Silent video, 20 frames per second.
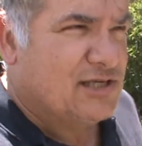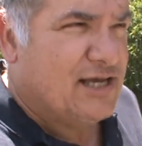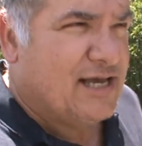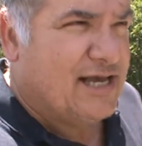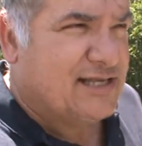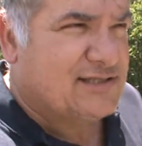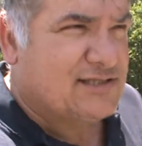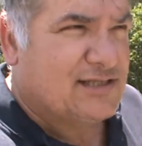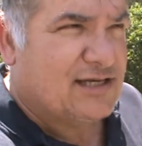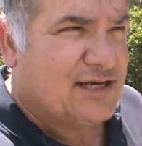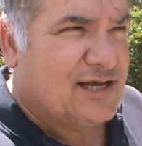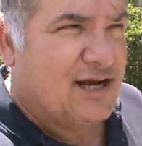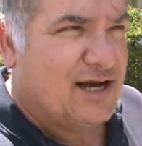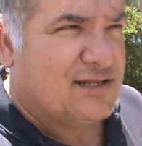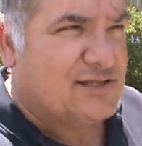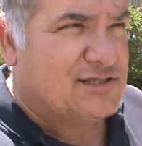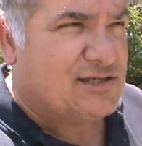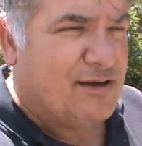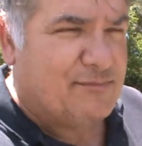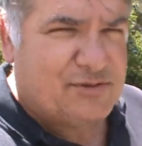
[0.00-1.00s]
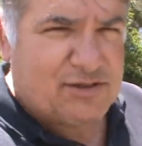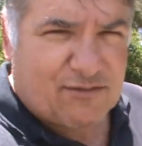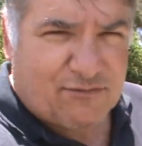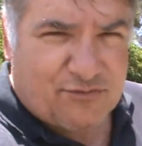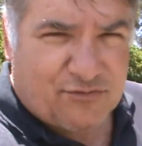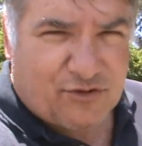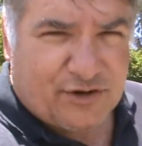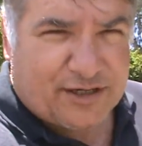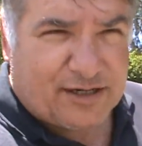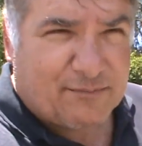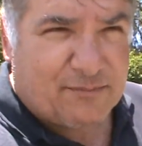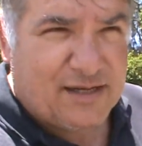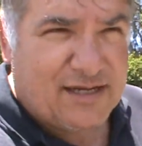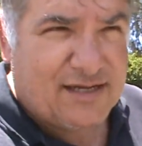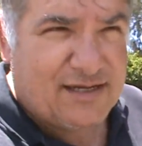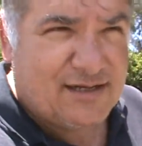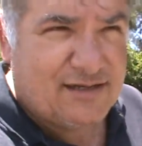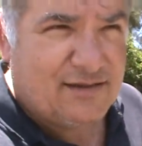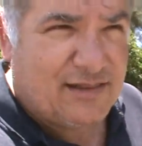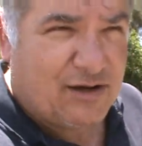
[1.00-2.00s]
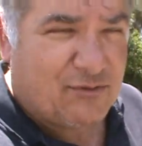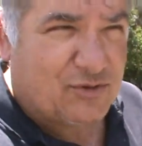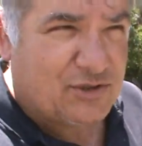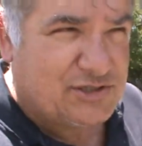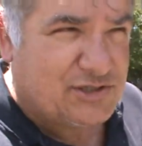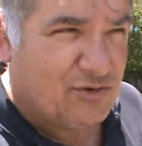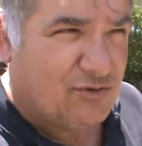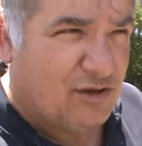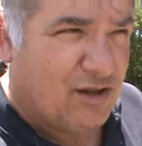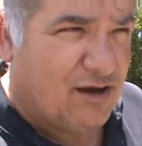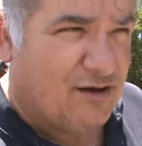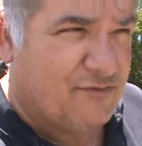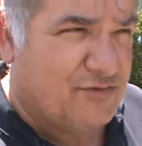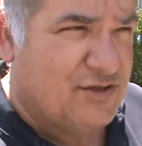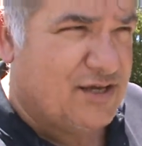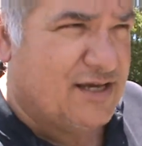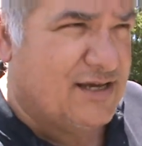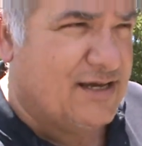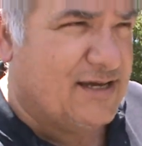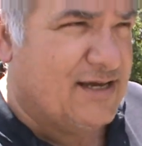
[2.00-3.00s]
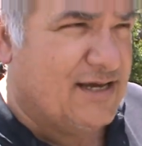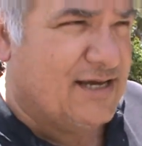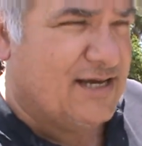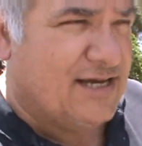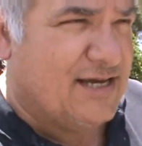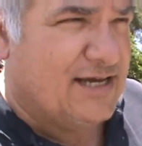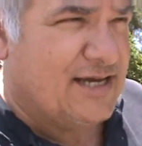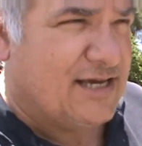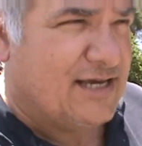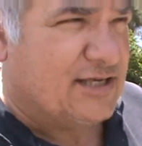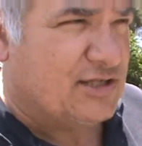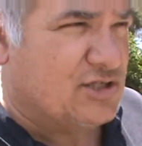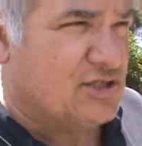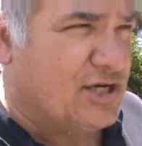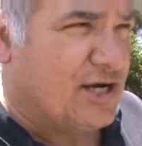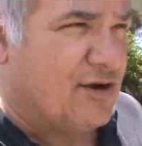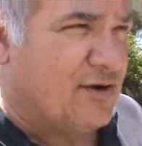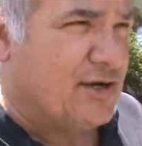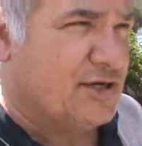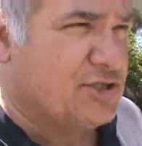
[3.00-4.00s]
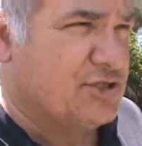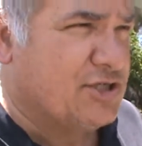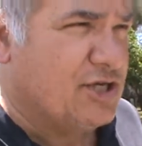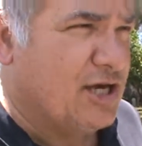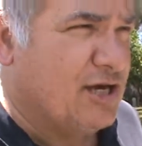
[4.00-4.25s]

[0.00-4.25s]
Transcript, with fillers: Hence the concepts of freedom that were so loved and cherished.